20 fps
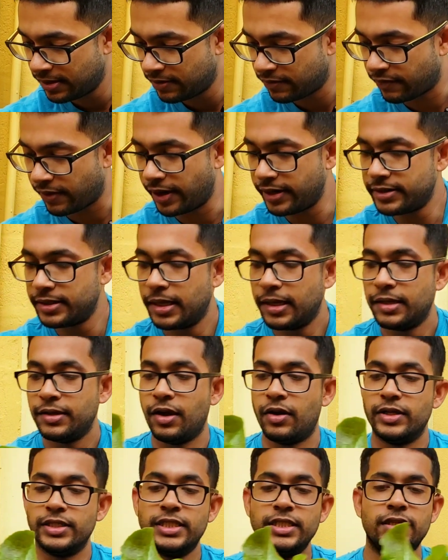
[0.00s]
right
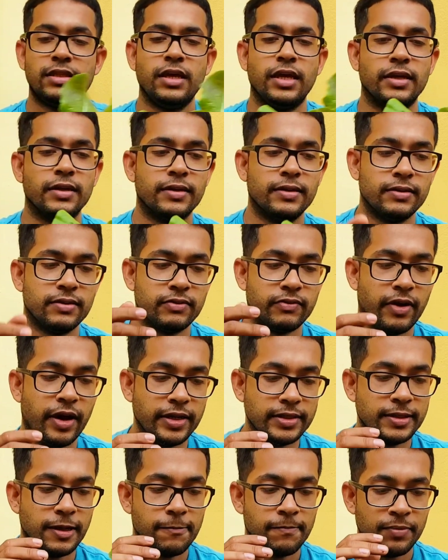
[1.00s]
now, this is the thing,
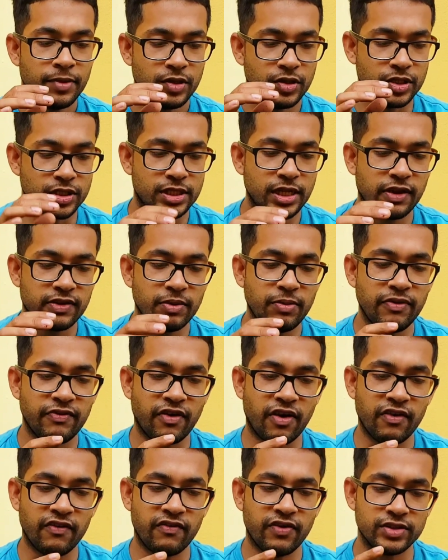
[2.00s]
right? You still have to be
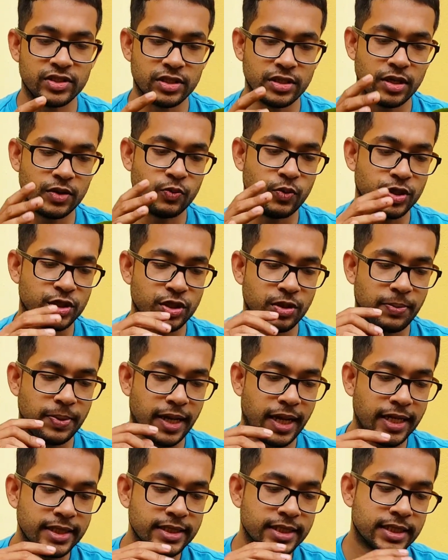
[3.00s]
very vigilant with your
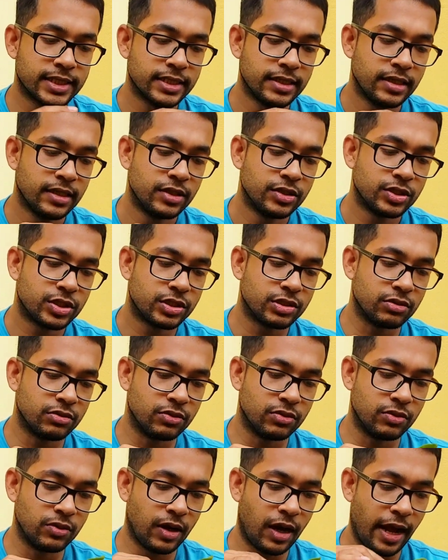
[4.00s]
plants.
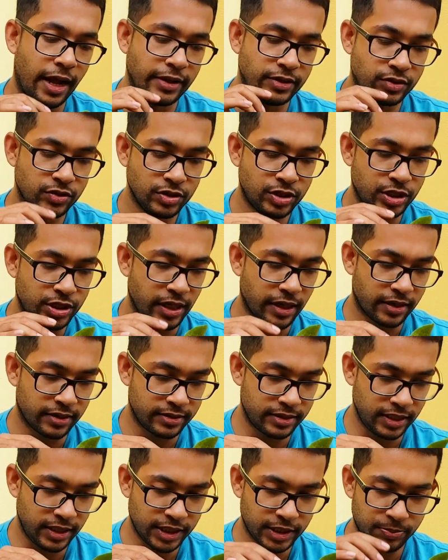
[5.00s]
So I do check
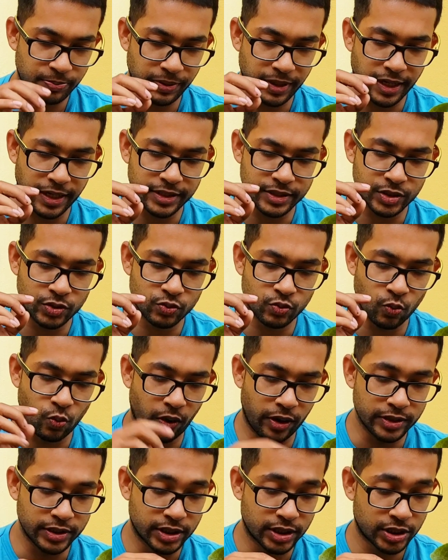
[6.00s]
these plants
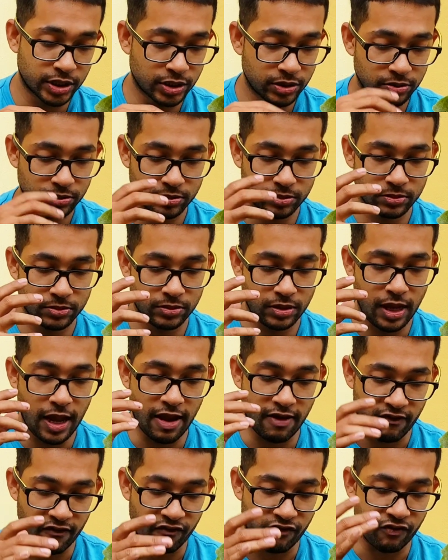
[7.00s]
once
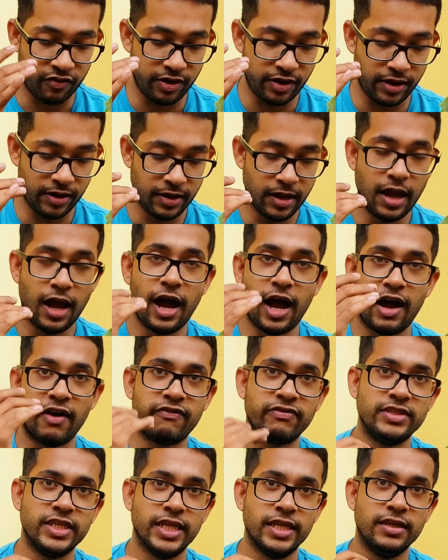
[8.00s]
every
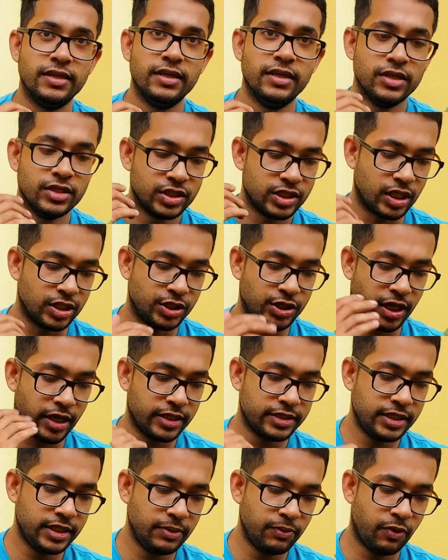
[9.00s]
half day. So I'll check
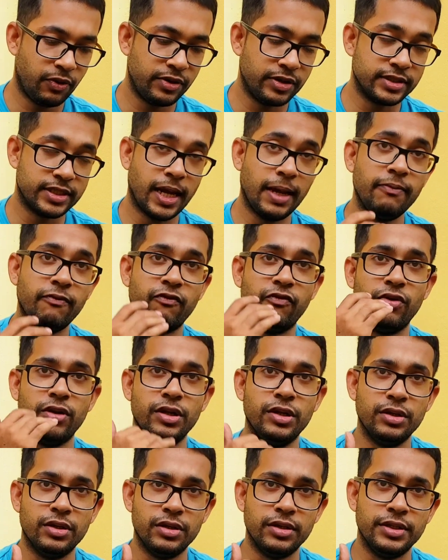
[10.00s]
it in the morning time,
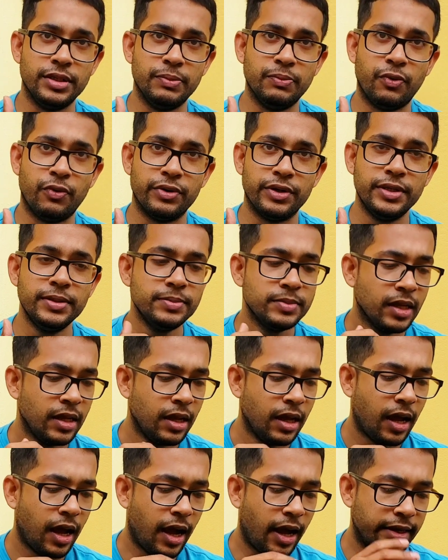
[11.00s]
really early in the morning,
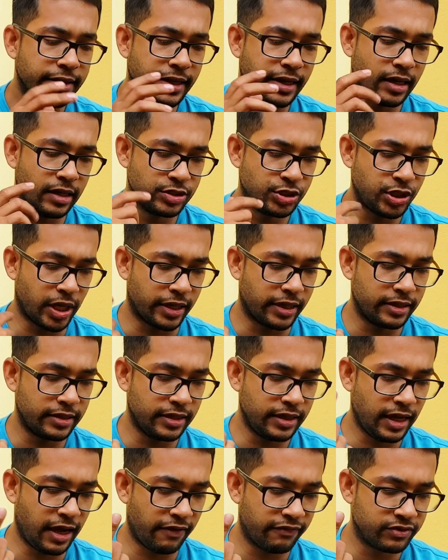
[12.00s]
and then I'll check it in
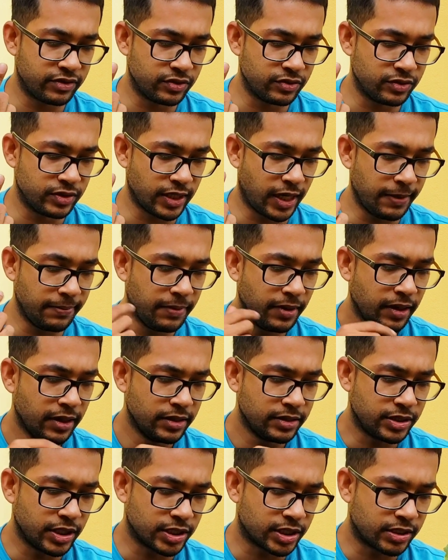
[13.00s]
the afternoon time,
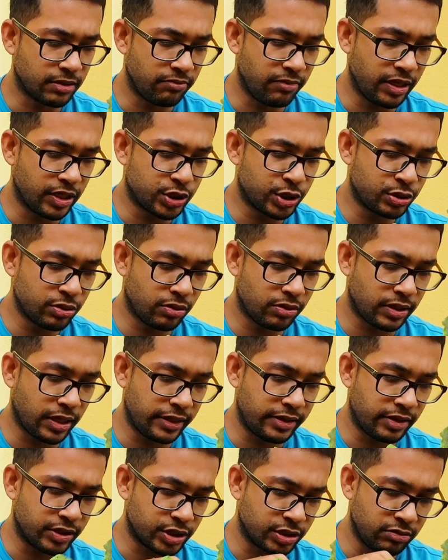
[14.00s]
just to make sure
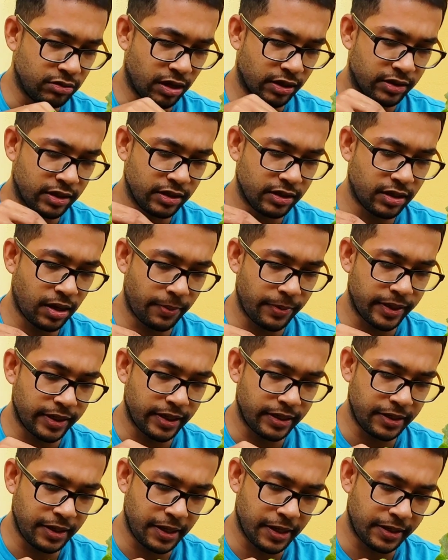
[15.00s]
that there's nothing coming
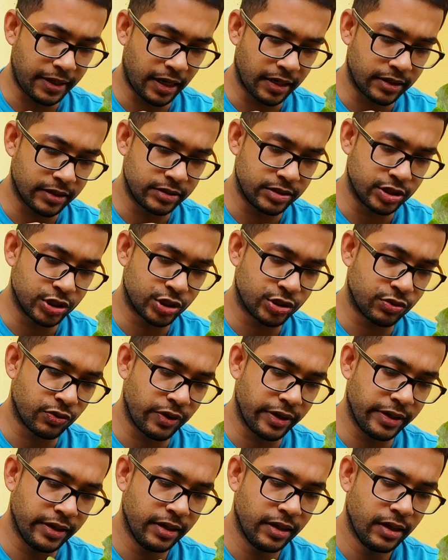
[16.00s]
in here that can
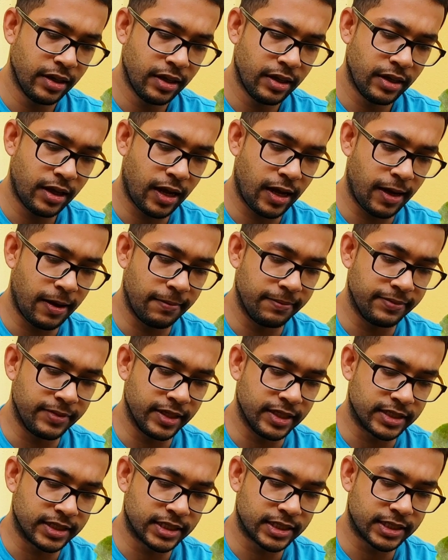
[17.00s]
destroy
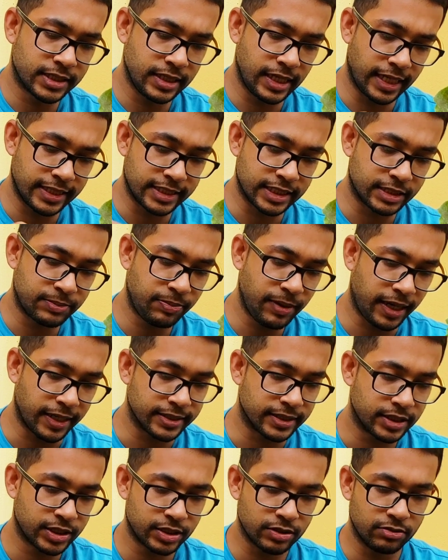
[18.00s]
this lettuce
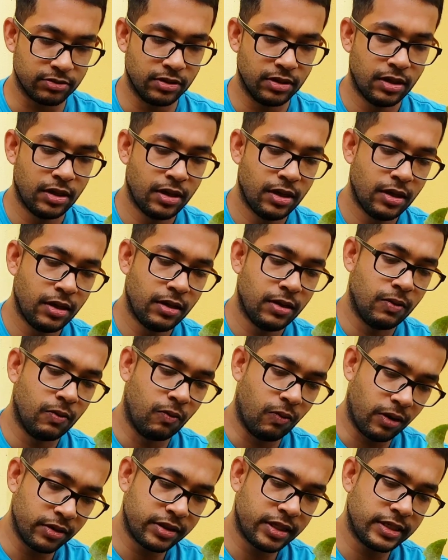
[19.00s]
plant. So
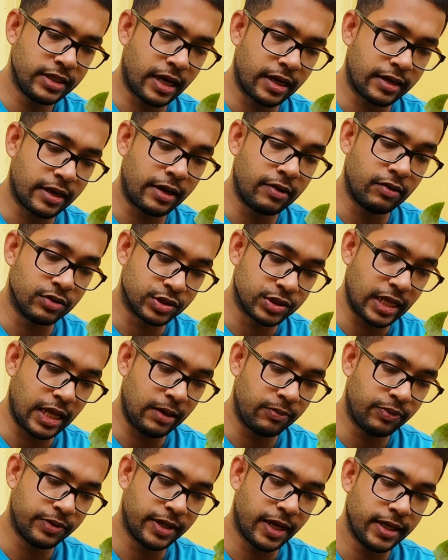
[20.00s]
one thing that can also
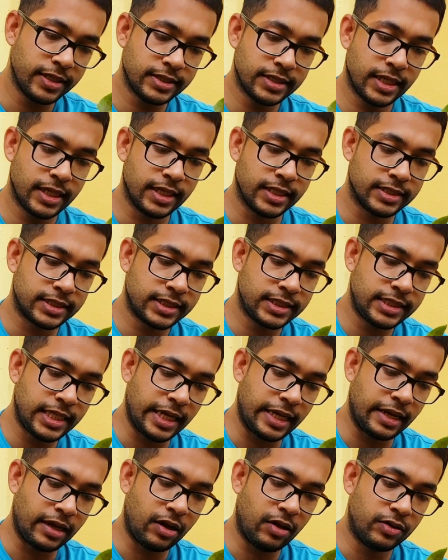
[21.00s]
help with that is
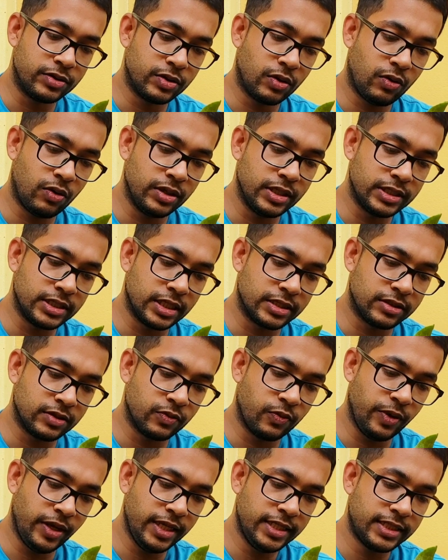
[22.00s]
taking out all these little
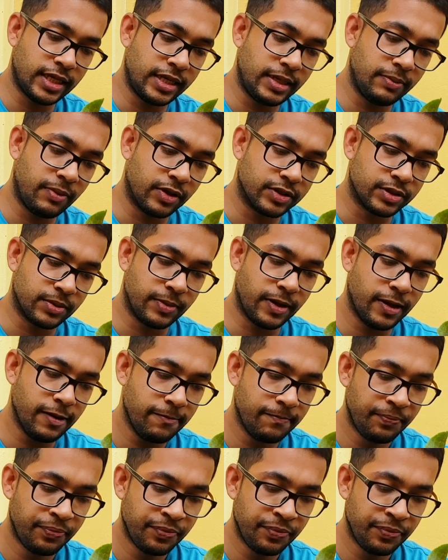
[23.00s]
weeds at the bottom here,